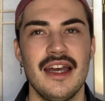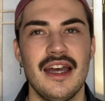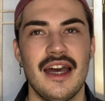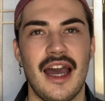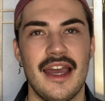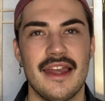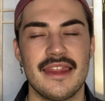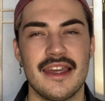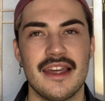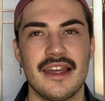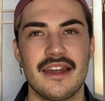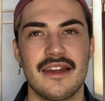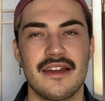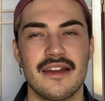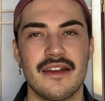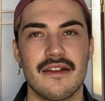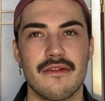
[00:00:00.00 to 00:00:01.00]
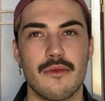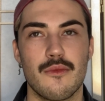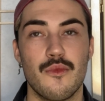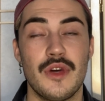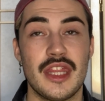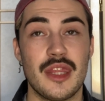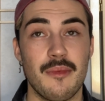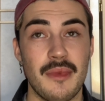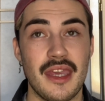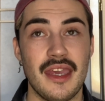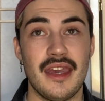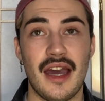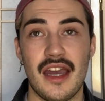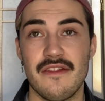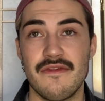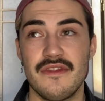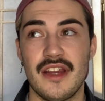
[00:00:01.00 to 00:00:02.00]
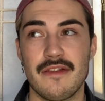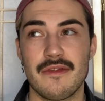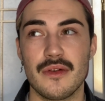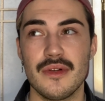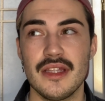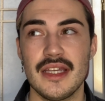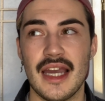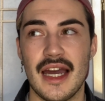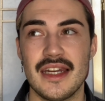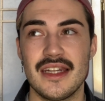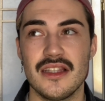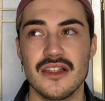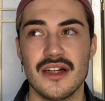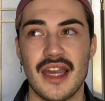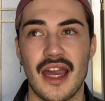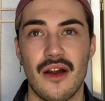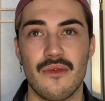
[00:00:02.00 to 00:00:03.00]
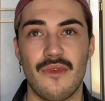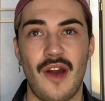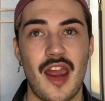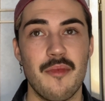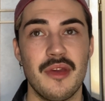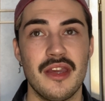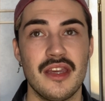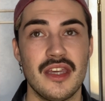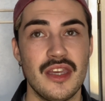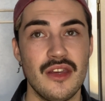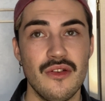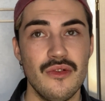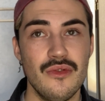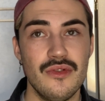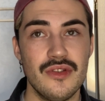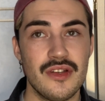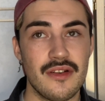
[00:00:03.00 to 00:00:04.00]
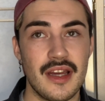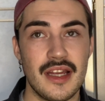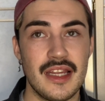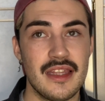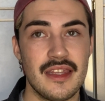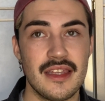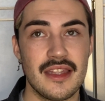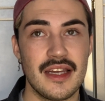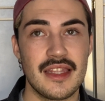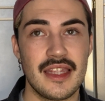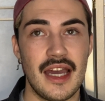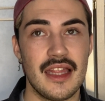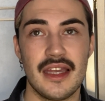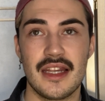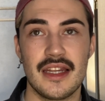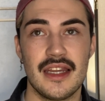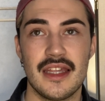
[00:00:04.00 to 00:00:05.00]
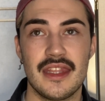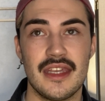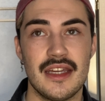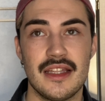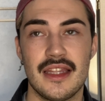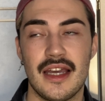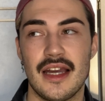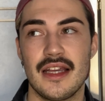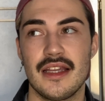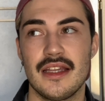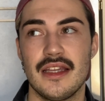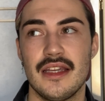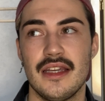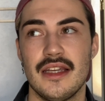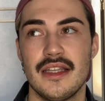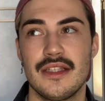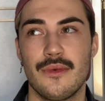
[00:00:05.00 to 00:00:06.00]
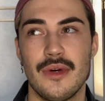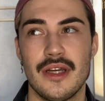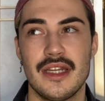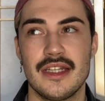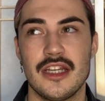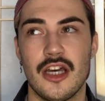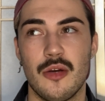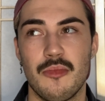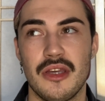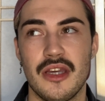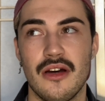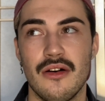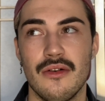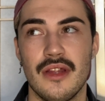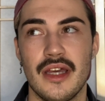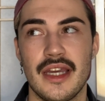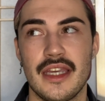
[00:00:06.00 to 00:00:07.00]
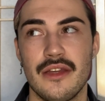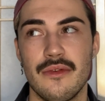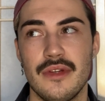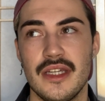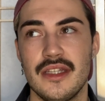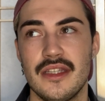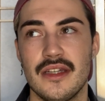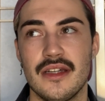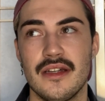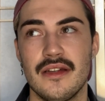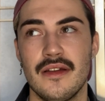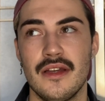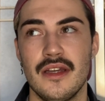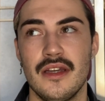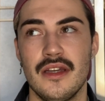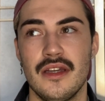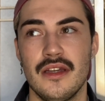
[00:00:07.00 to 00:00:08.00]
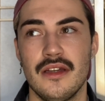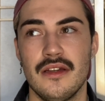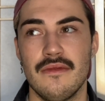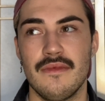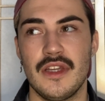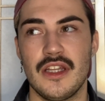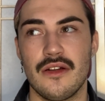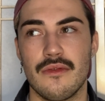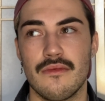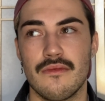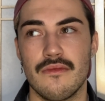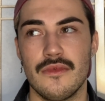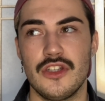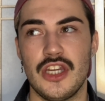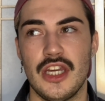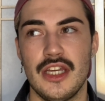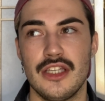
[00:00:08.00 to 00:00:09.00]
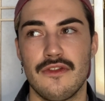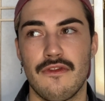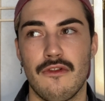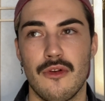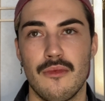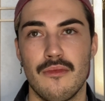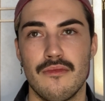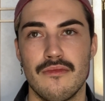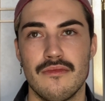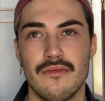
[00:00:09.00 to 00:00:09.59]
I think with me, I've never really had to look at rhyming cues or anything like that. Like nothing that is going to tell me, oh, like you need to, you know, change from